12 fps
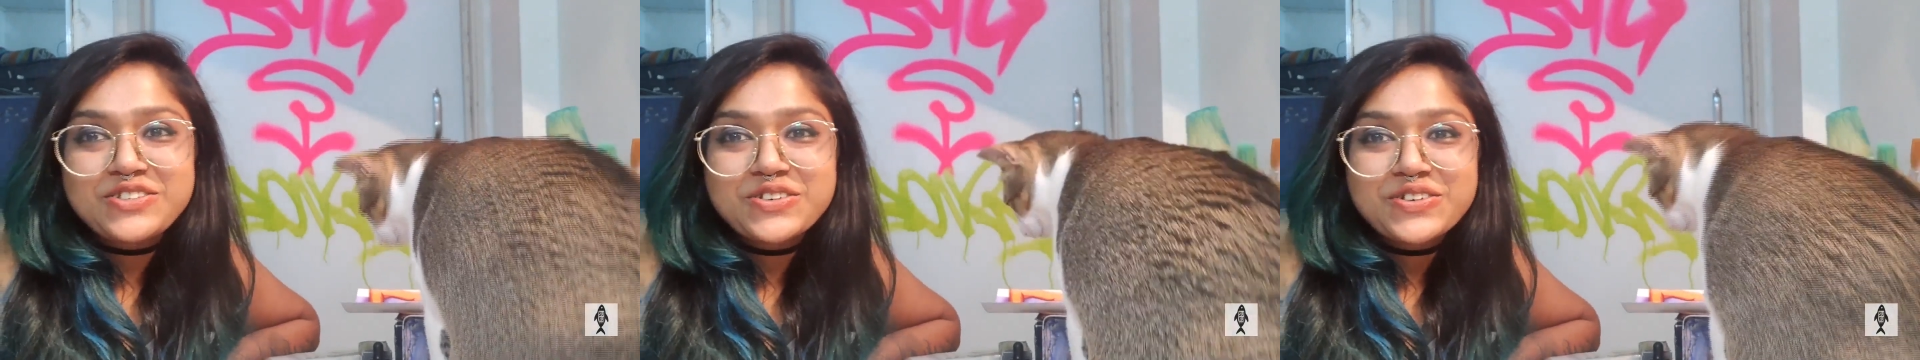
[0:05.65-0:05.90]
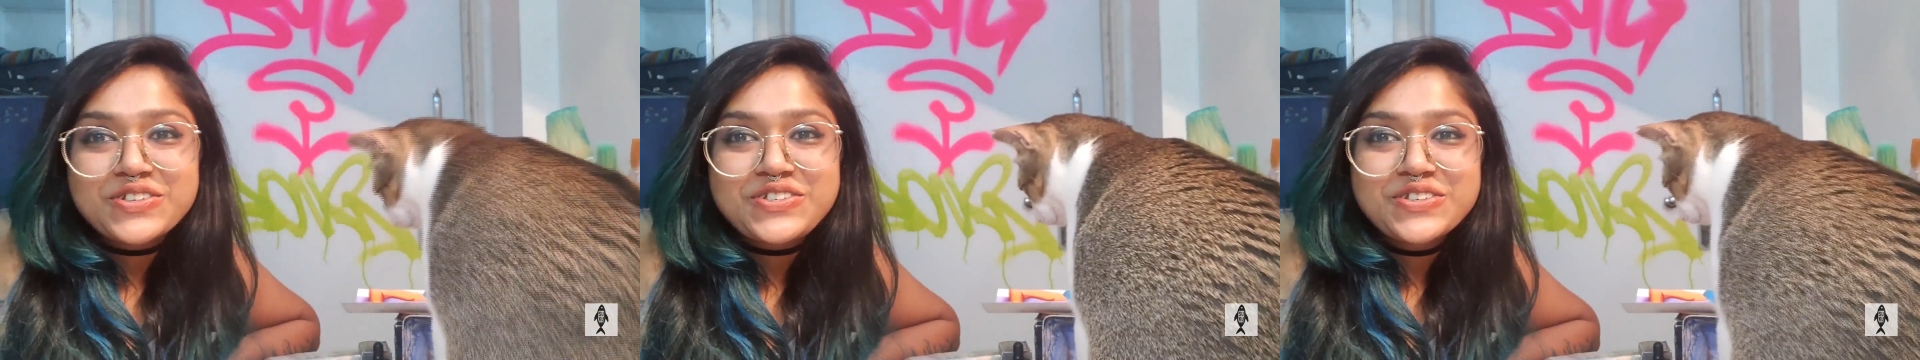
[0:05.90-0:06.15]
to
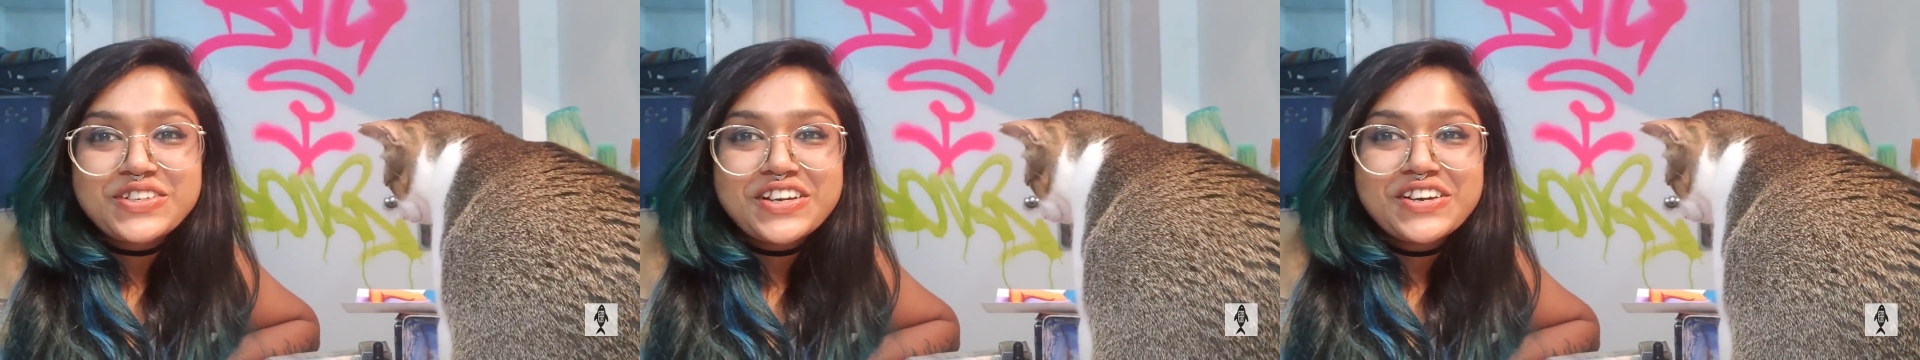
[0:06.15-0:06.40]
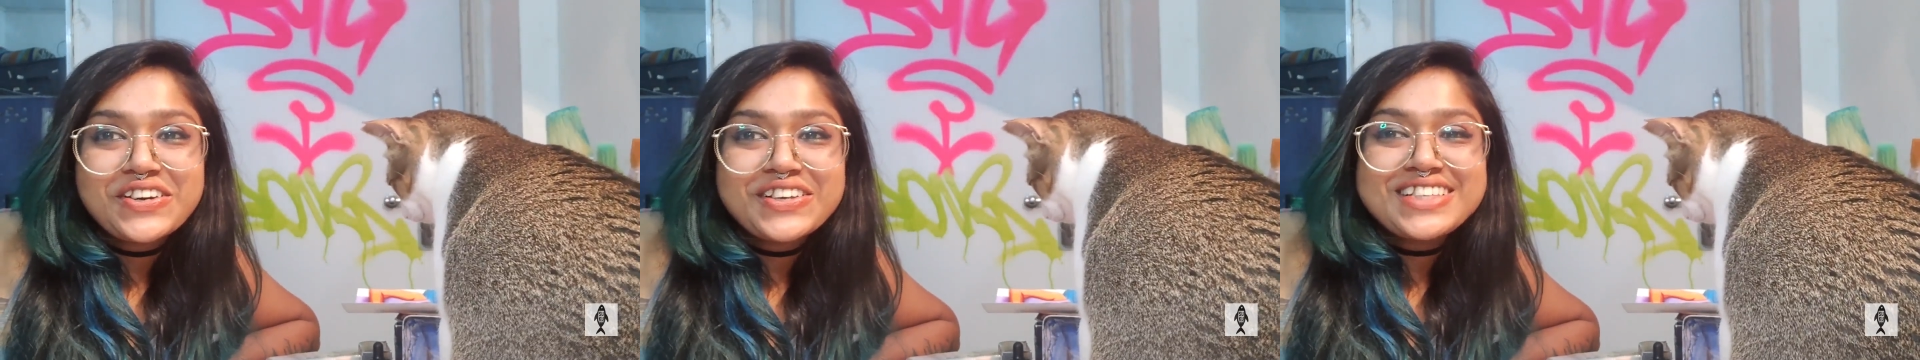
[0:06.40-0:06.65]
Suku
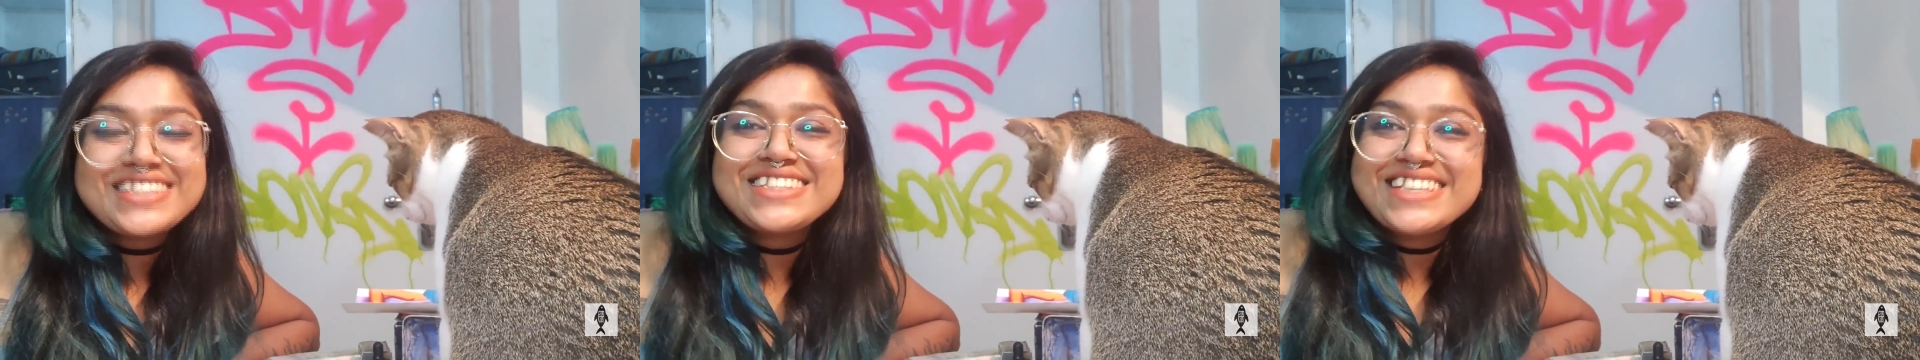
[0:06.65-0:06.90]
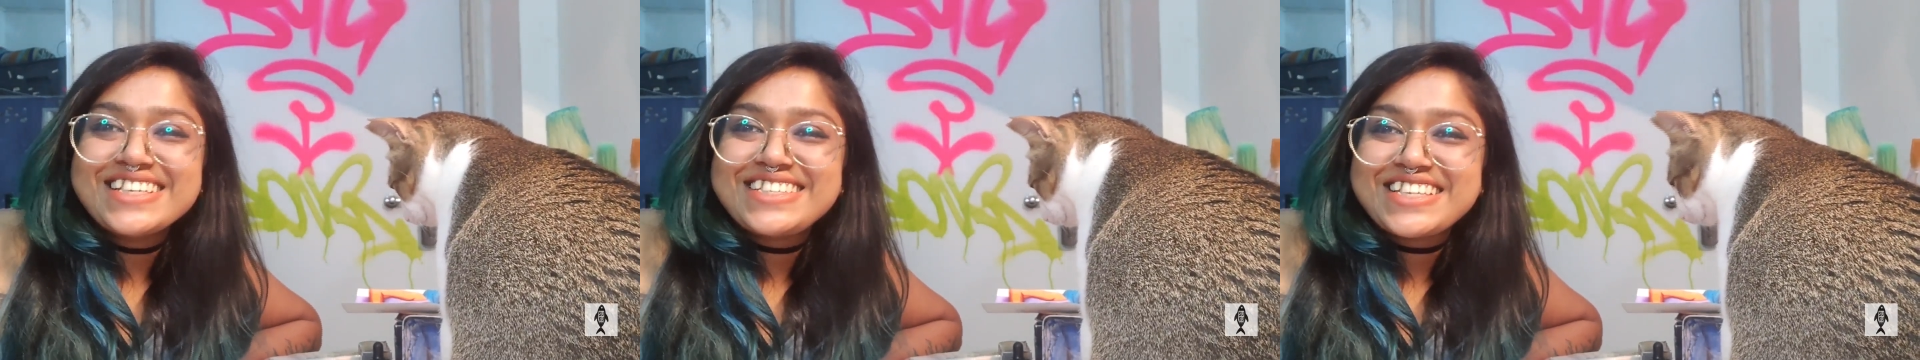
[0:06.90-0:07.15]

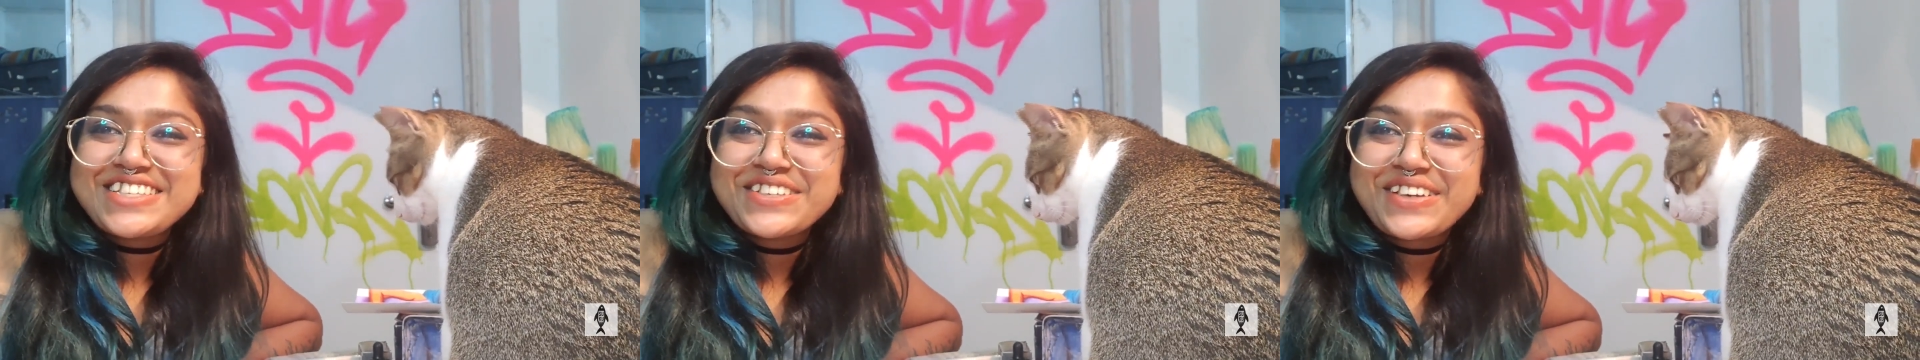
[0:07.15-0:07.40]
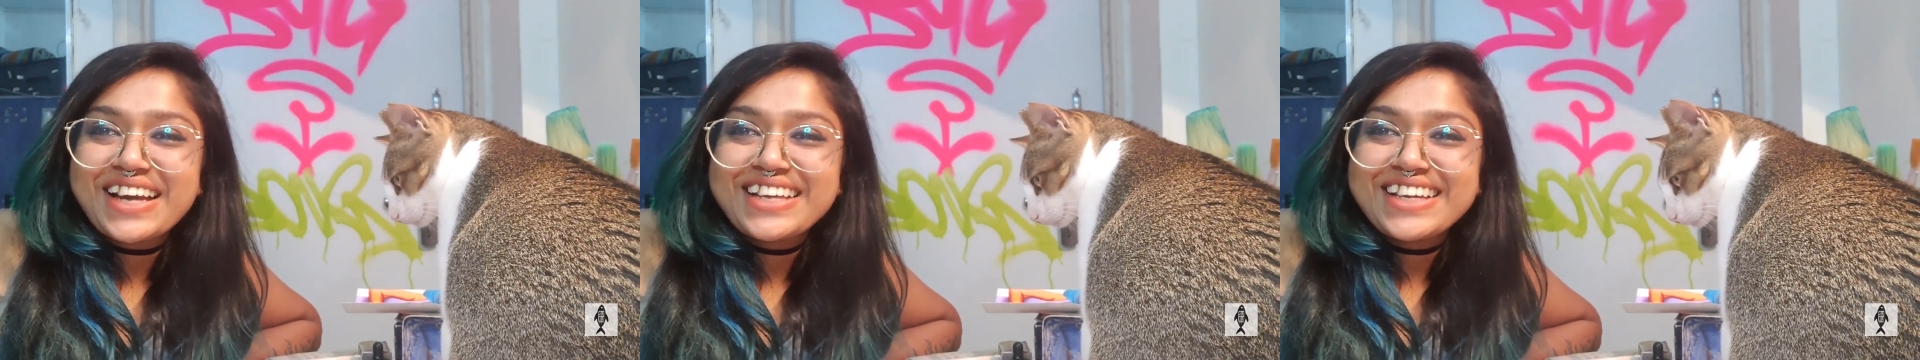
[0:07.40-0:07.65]
Studios. This is
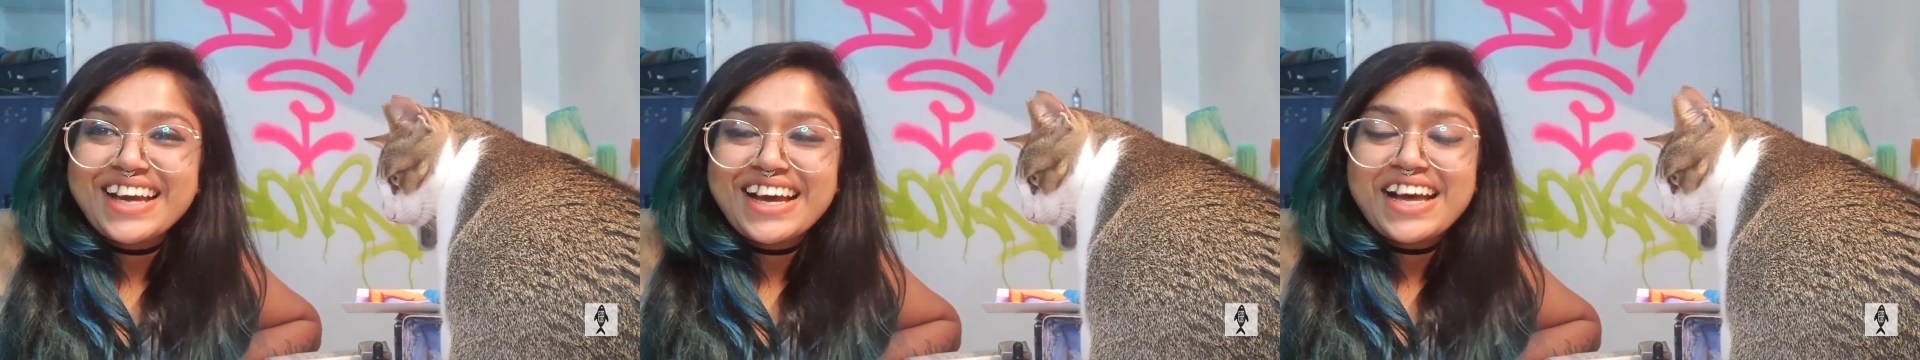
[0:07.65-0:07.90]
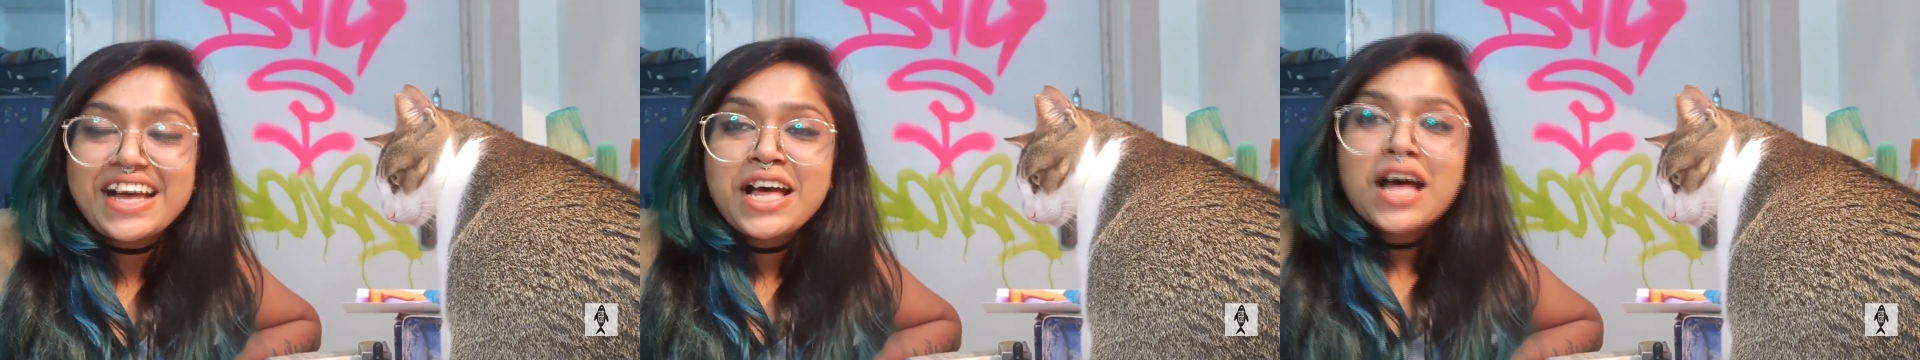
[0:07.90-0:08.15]

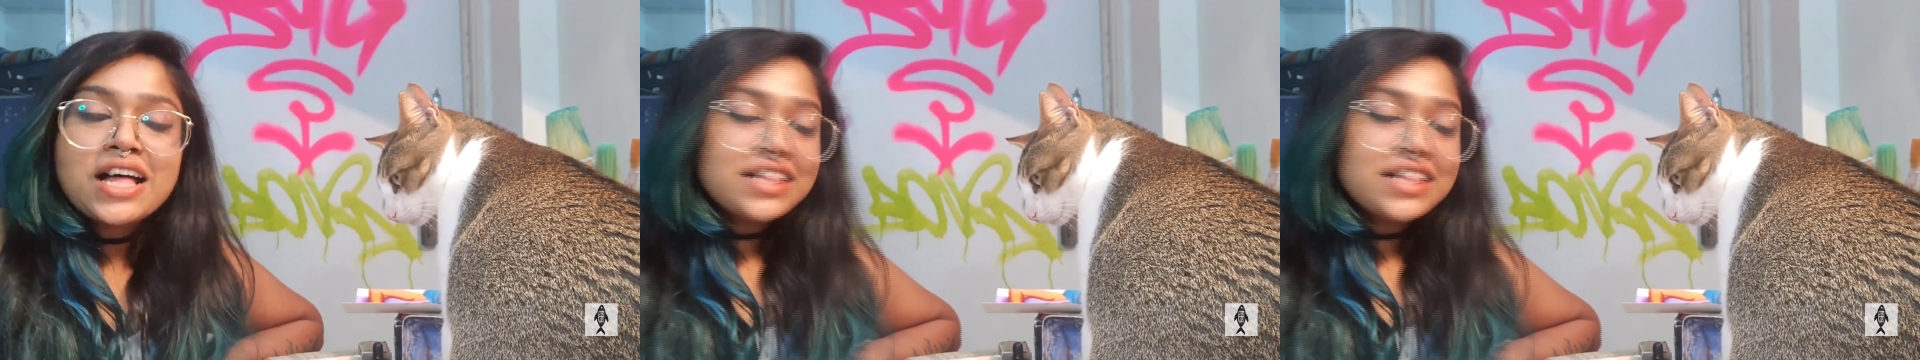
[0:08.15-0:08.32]
Sukanya.